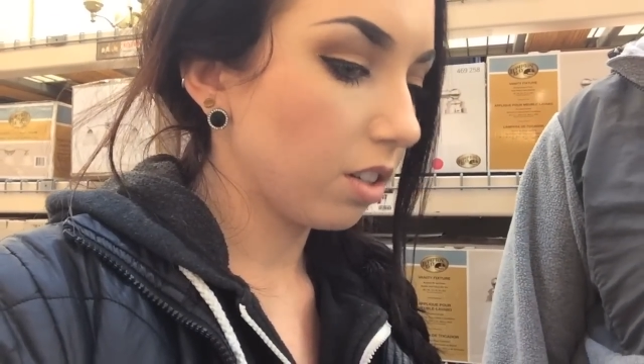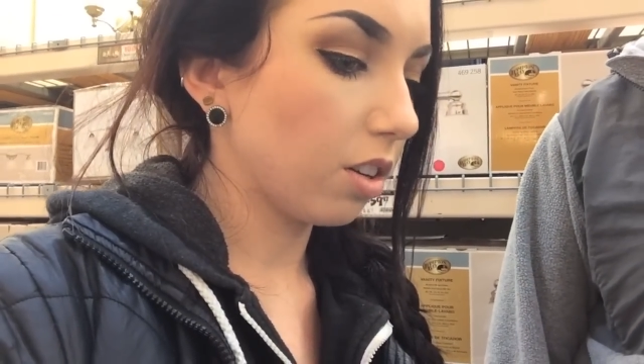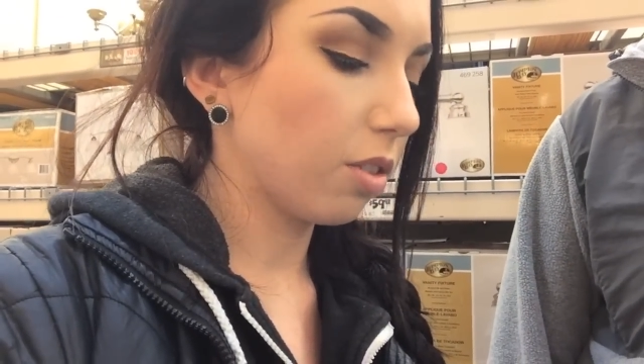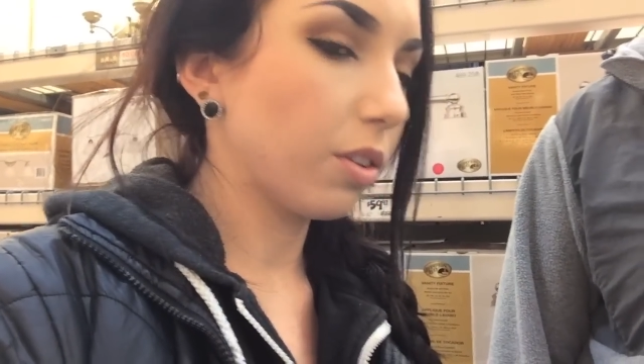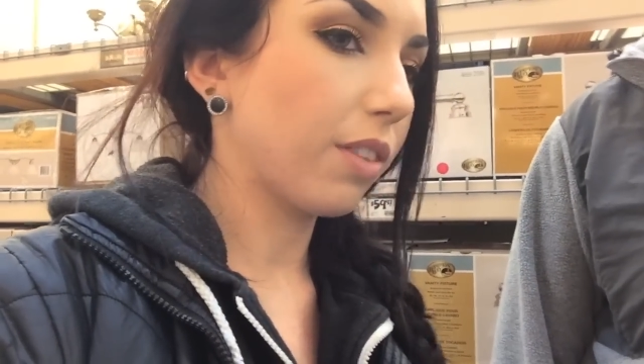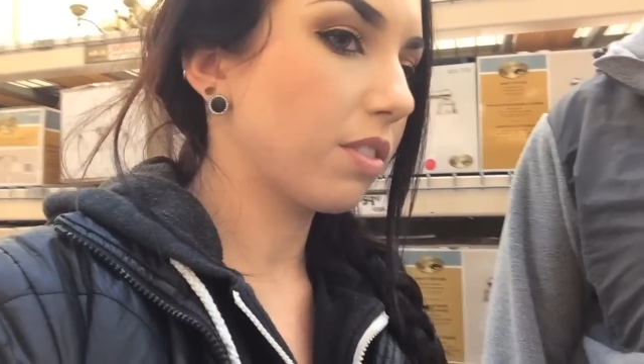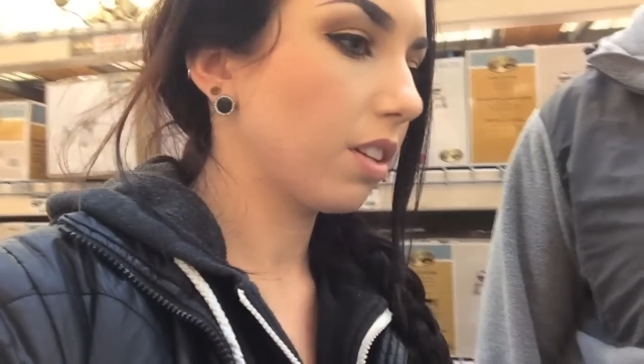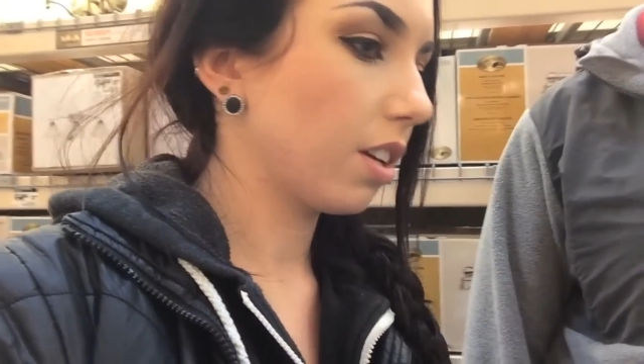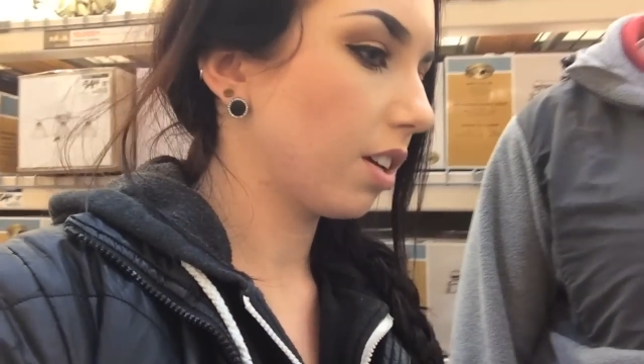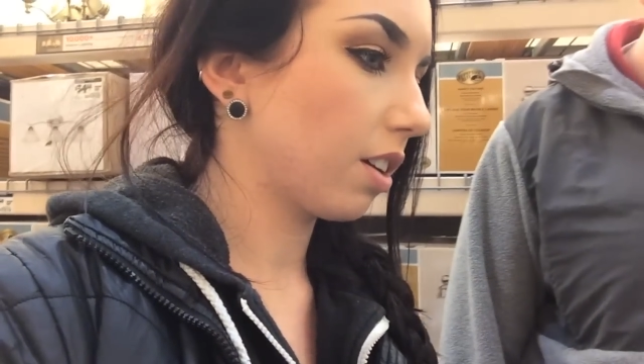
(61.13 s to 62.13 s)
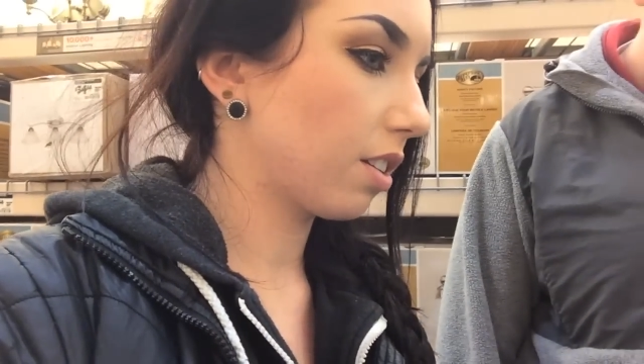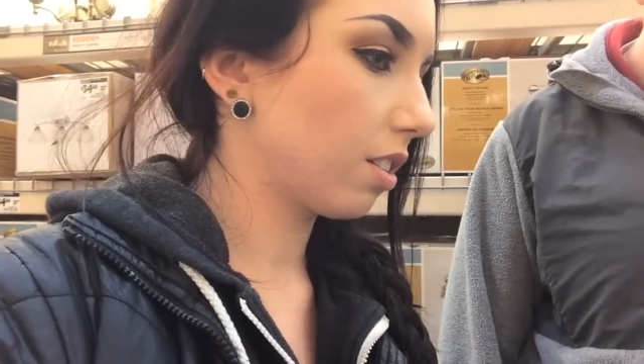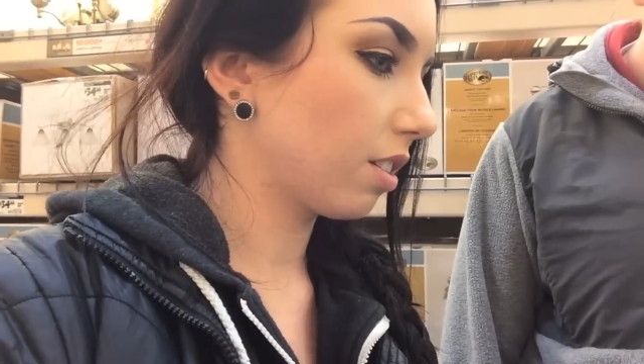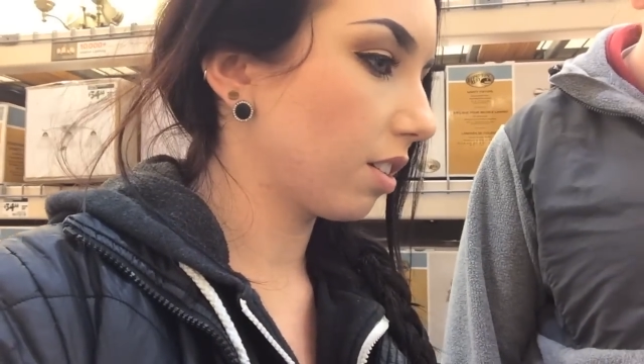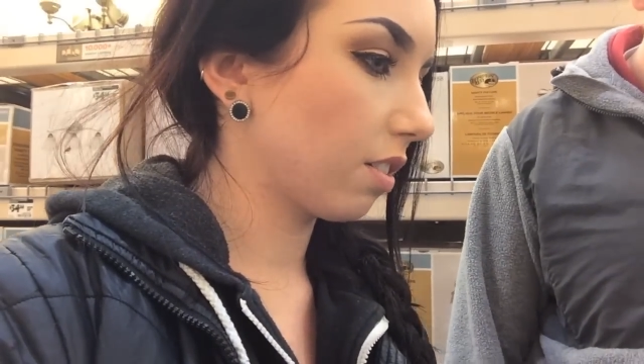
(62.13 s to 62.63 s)
No, you have to like
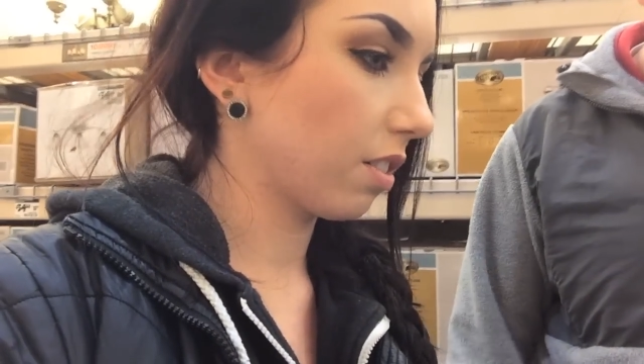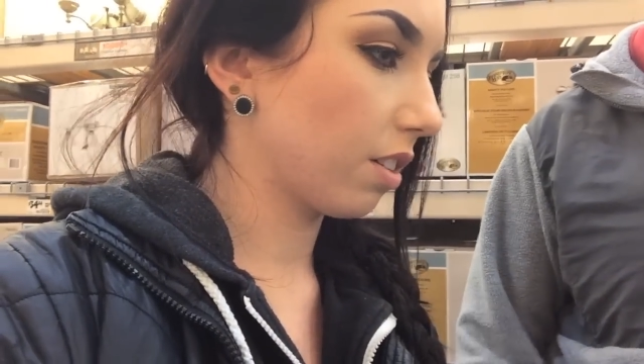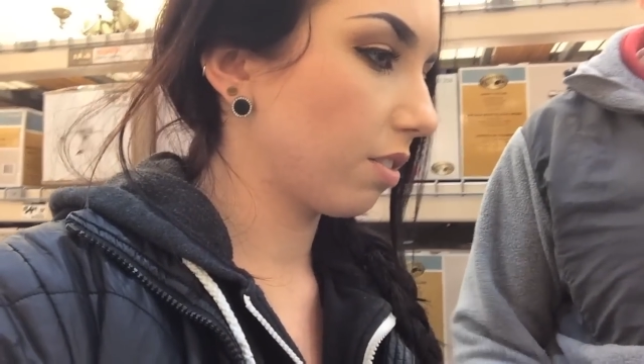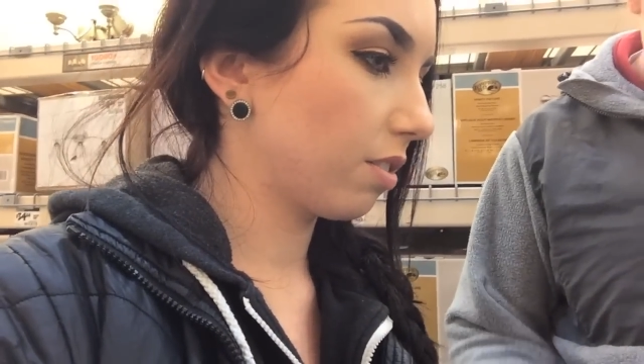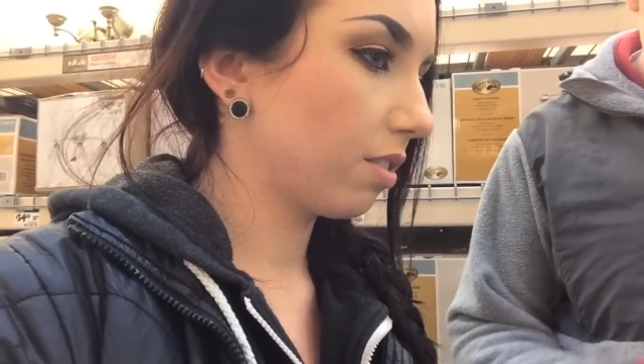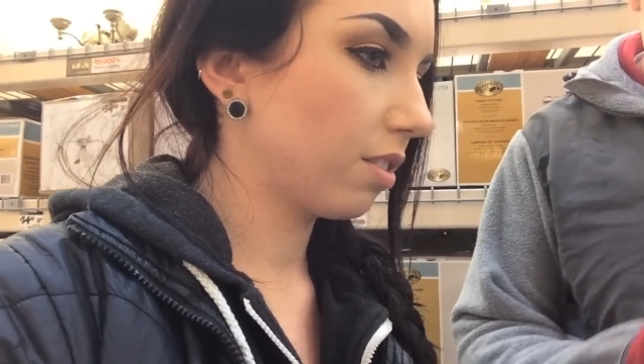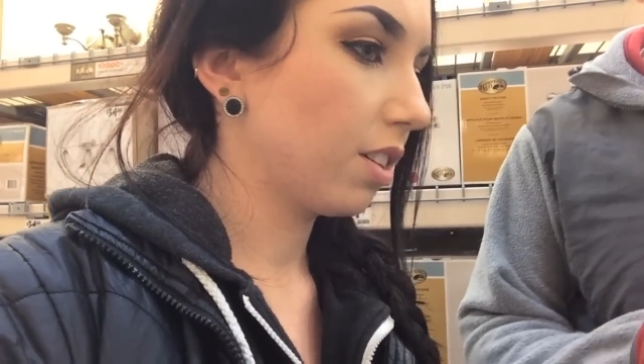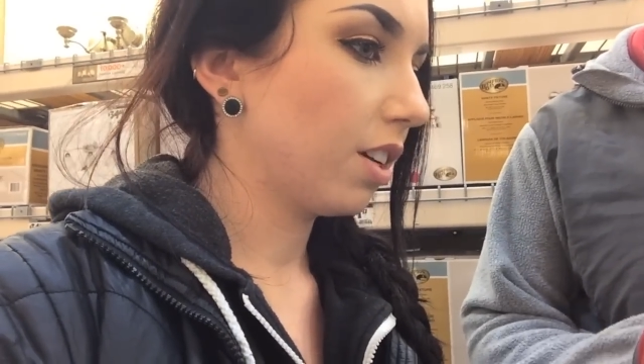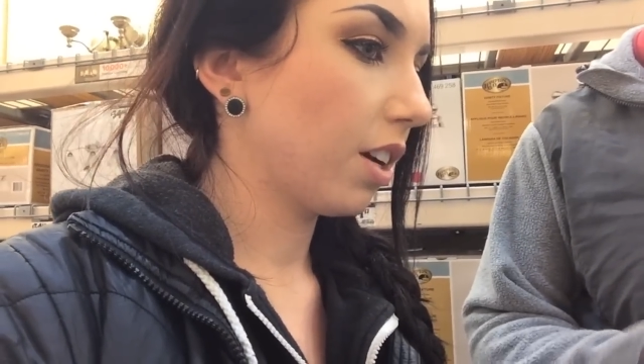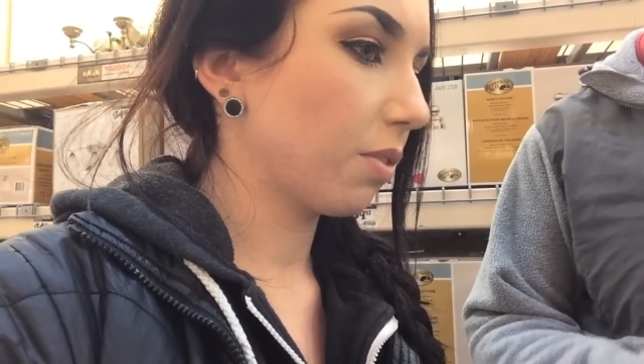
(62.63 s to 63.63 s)
I don't know. Mangler?